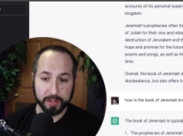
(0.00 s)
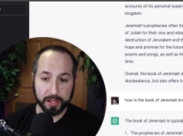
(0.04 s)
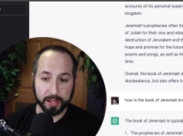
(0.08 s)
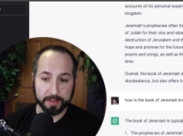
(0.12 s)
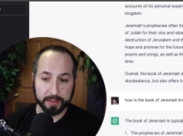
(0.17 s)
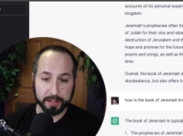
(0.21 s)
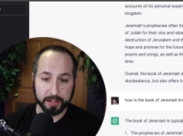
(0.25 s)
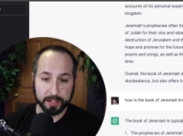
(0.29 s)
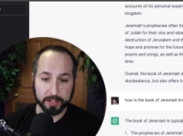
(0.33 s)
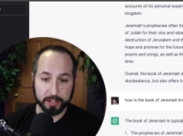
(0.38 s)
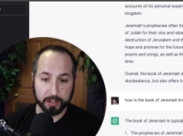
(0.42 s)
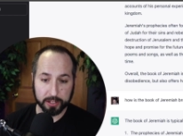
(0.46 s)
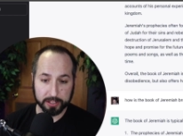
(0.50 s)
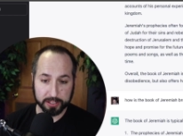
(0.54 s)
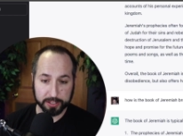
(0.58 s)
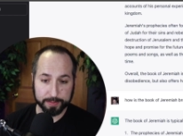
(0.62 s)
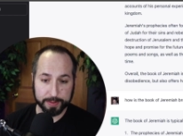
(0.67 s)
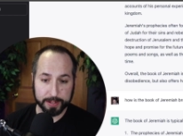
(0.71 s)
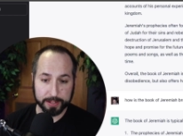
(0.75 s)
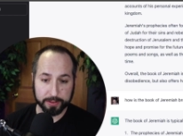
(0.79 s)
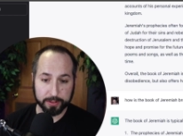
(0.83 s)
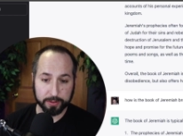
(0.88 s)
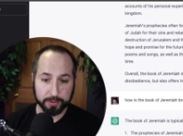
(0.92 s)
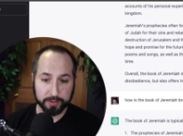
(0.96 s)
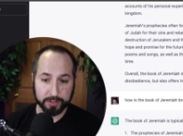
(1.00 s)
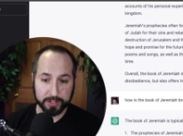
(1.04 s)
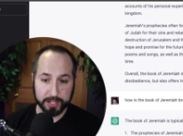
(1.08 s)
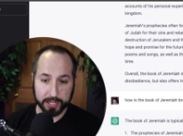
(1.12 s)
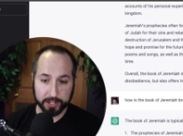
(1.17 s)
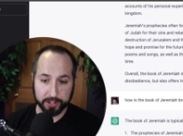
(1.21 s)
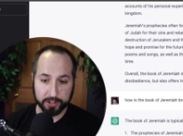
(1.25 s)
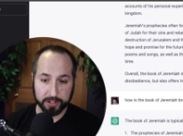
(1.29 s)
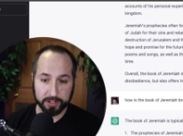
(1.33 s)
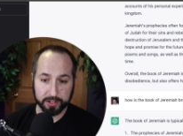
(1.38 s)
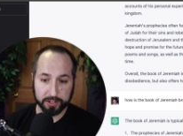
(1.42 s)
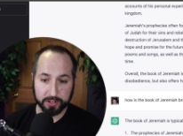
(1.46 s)
and then it talks about those
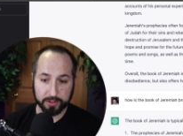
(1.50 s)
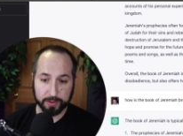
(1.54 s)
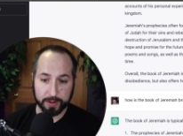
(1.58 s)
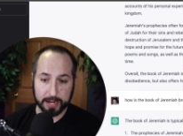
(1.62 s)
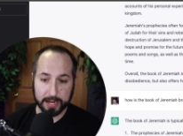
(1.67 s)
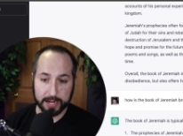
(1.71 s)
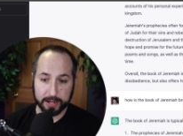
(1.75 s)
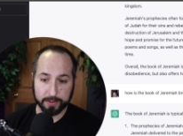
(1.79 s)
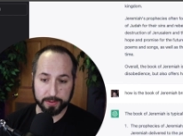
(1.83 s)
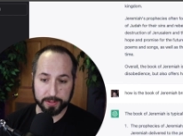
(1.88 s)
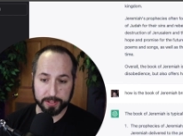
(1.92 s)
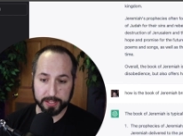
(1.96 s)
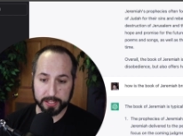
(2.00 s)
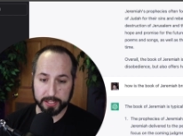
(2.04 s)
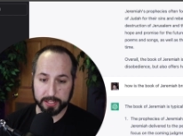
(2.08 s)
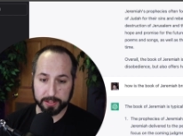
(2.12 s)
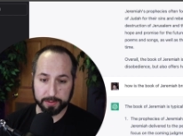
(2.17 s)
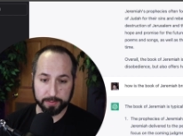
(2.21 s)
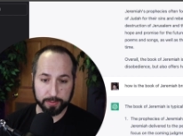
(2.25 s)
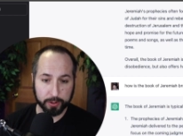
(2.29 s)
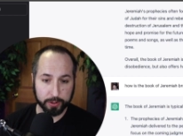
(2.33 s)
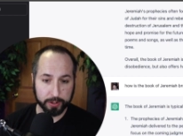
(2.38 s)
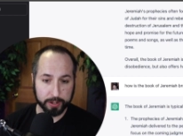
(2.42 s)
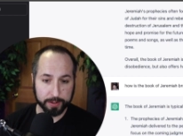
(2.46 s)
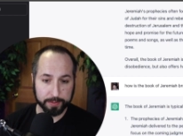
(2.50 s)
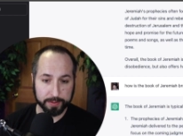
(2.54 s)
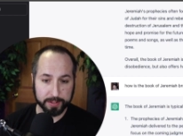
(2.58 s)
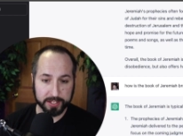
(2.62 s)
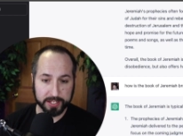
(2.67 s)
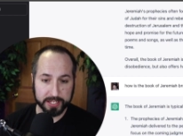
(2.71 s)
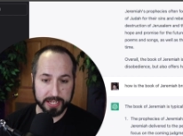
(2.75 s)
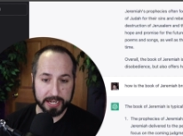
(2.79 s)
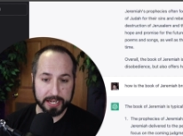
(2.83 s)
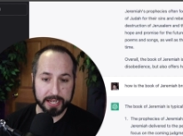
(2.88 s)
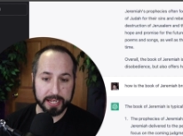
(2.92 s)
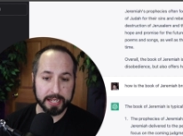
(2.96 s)
sections. So how is it broken up? The
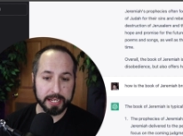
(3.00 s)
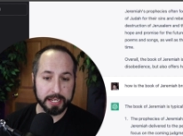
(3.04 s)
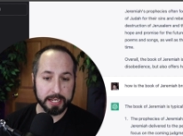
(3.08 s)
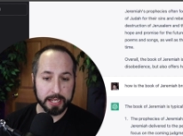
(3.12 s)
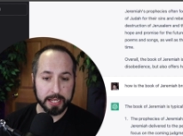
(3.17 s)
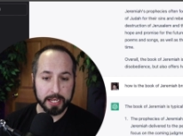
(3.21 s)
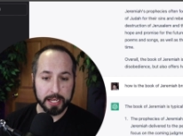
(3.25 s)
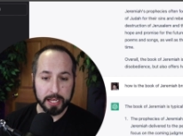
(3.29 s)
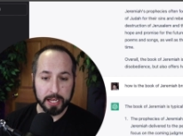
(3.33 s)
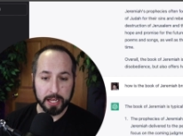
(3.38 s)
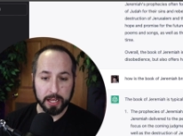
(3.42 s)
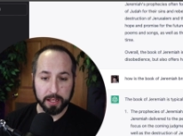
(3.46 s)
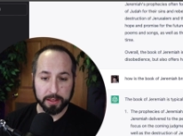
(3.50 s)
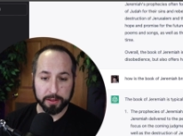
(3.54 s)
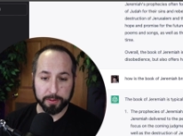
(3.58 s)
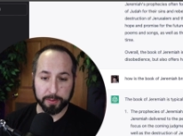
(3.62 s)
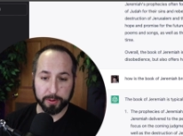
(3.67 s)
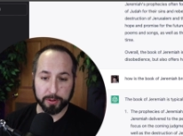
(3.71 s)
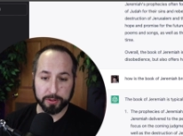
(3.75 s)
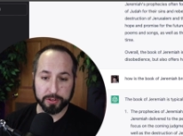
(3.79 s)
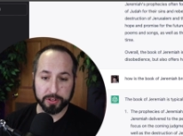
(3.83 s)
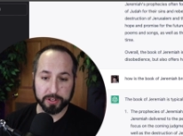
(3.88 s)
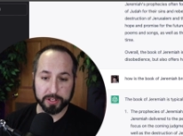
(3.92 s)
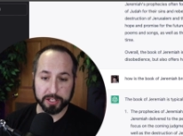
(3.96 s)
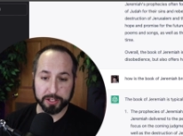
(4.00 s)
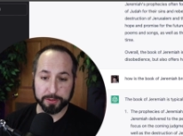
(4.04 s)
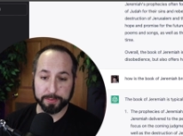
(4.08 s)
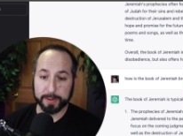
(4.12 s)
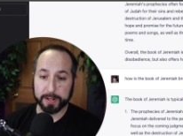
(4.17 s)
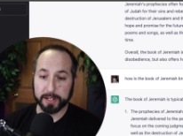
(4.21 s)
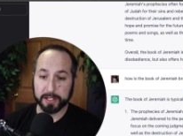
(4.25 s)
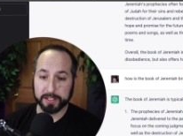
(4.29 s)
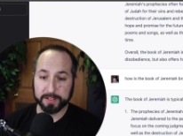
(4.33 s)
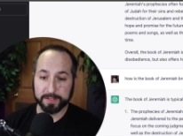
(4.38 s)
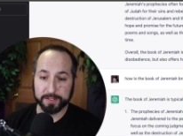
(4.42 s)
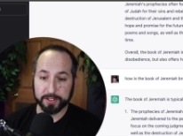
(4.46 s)
second, the personal
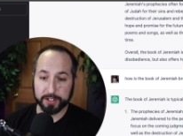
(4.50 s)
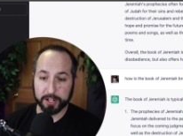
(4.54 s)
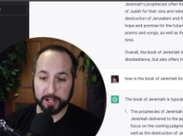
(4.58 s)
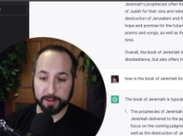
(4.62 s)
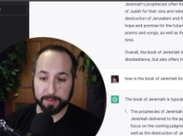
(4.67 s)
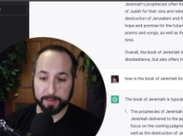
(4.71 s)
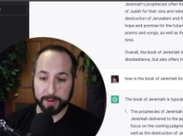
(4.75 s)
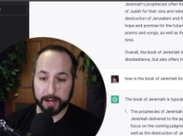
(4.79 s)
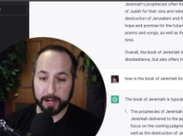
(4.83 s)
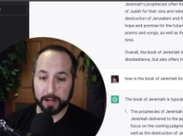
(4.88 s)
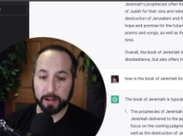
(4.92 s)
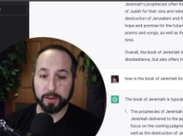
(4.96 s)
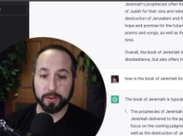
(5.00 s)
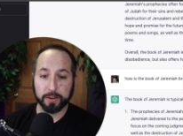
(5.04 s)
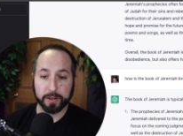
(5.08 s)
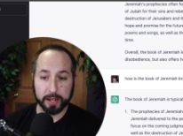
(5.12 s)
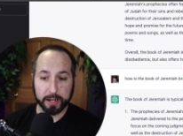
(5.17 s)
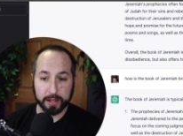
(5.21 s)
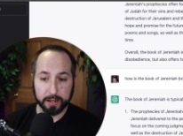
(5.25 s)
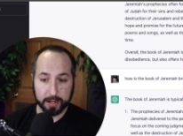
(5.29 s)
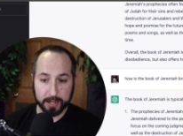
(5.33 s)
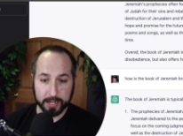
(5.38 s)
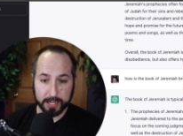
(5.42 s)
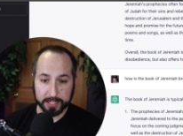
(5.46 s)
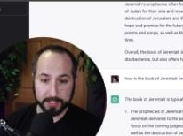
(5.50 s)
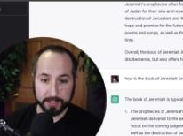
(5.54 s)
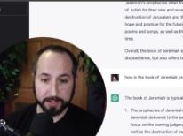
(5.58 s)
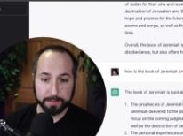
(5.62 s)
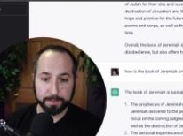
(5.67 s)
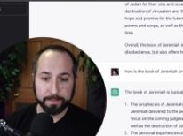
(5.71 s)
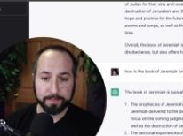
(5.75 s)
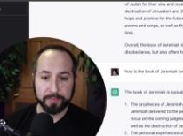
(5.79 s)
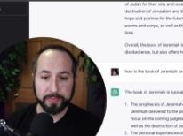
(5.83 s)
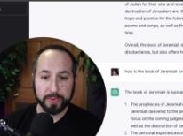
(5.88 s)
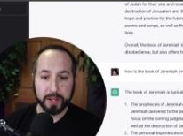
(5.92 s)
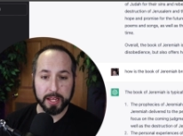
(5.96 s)
experience of Jeremiah. Okay,
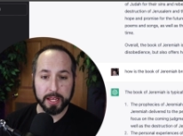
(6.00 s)
awesome.